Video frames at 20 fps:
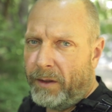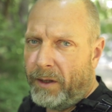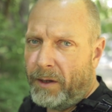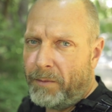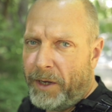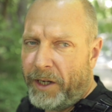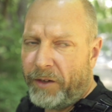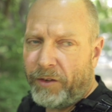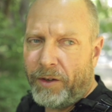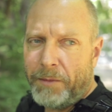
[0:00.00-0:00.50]

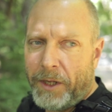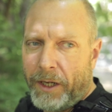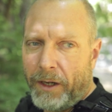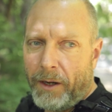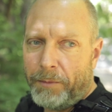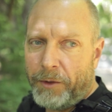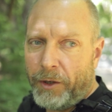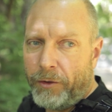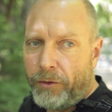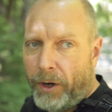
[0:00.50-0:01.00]
than make something
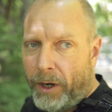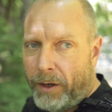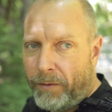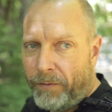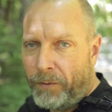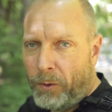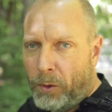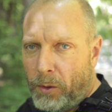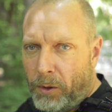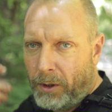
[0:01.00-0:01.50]
up to try and
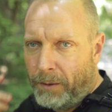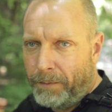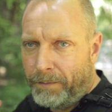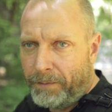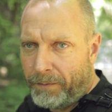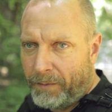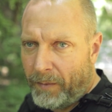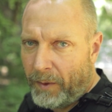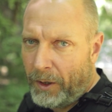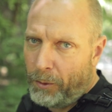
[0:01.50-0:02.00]
fool
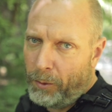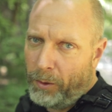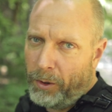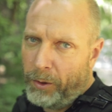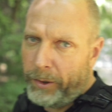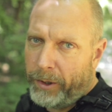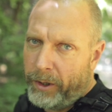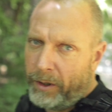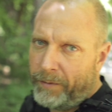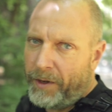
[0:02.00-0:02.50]
you
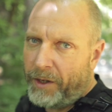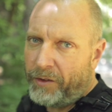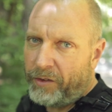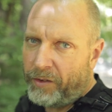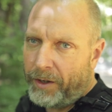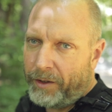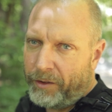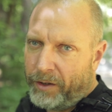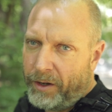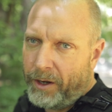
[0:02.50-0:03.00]
who are
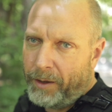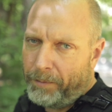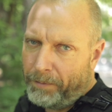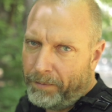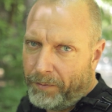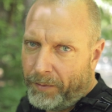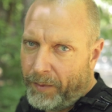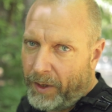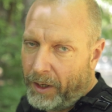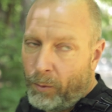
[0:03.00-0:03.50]
investing time
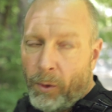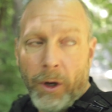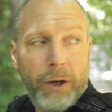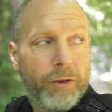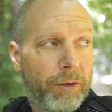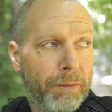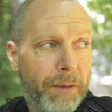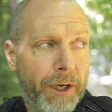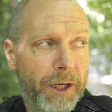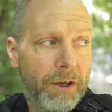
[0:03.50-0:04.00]
in
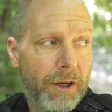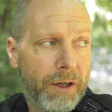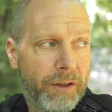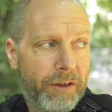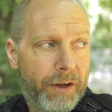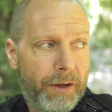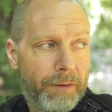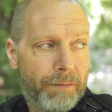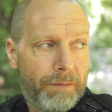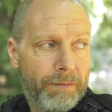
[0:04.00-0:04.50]
watching my
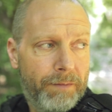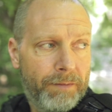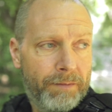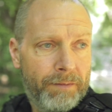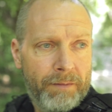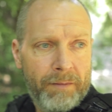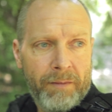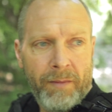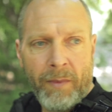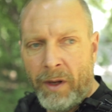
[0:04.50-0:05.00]
content.
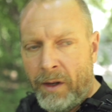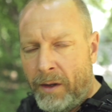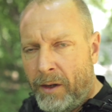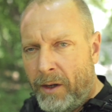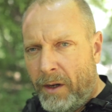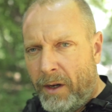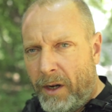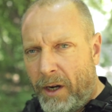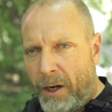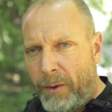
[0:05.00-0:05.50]

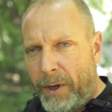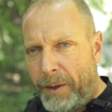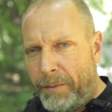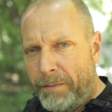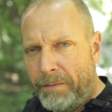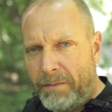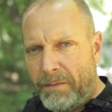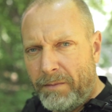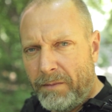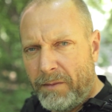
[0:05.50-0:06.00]
Anyway,
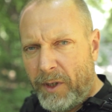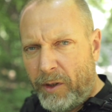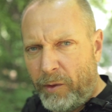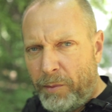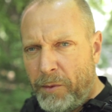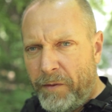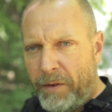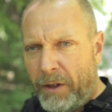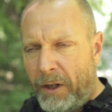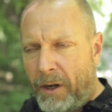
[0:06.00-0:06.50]

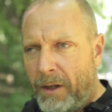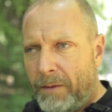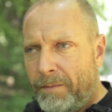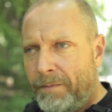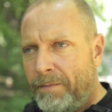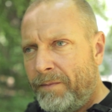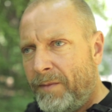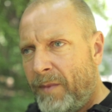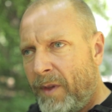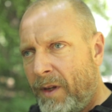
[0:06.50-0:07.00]
let's move along.
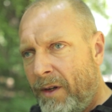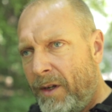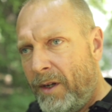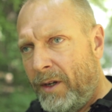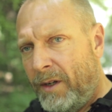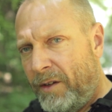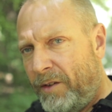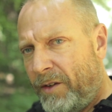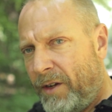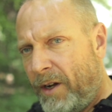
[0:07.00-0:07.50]

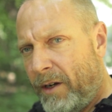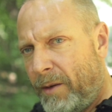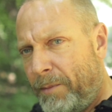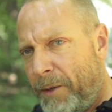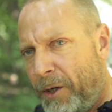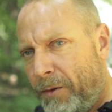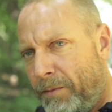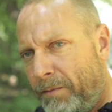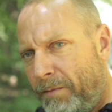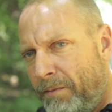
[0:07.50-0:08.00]
Let's talk
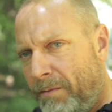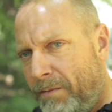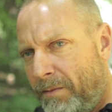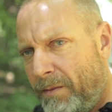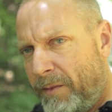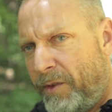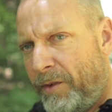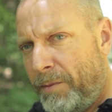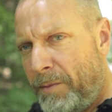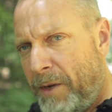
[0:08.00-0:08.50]
about
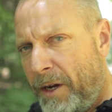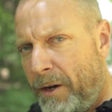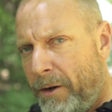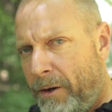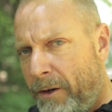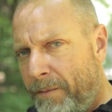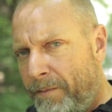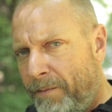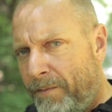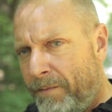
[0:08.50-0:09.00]
some
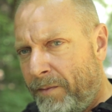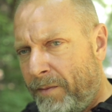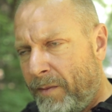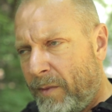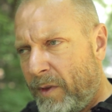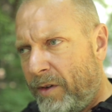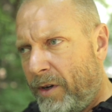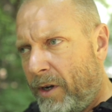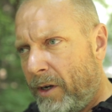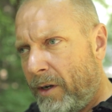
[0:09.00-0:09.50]
gear.
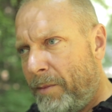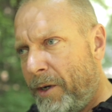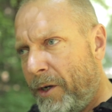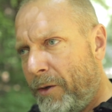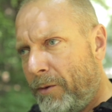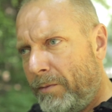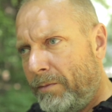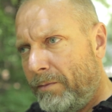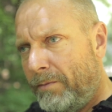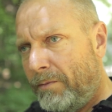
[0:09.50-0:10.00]
Talk
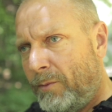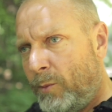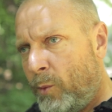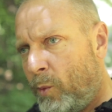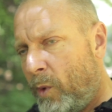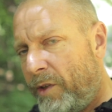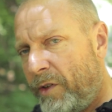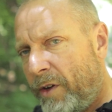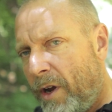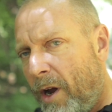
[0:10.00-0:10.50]
about
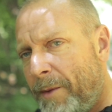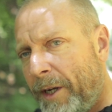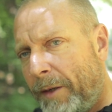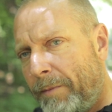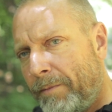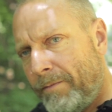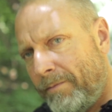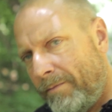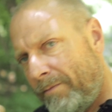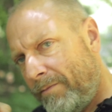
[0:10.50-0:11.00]
what's coming.
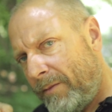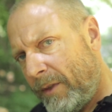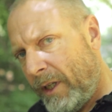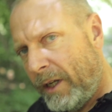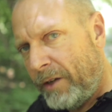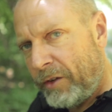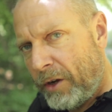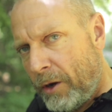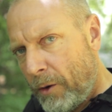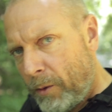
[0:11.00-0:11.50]

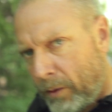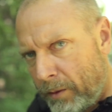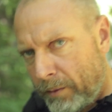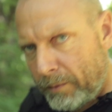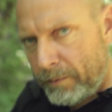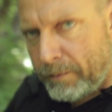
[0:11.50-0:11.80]
Let's go.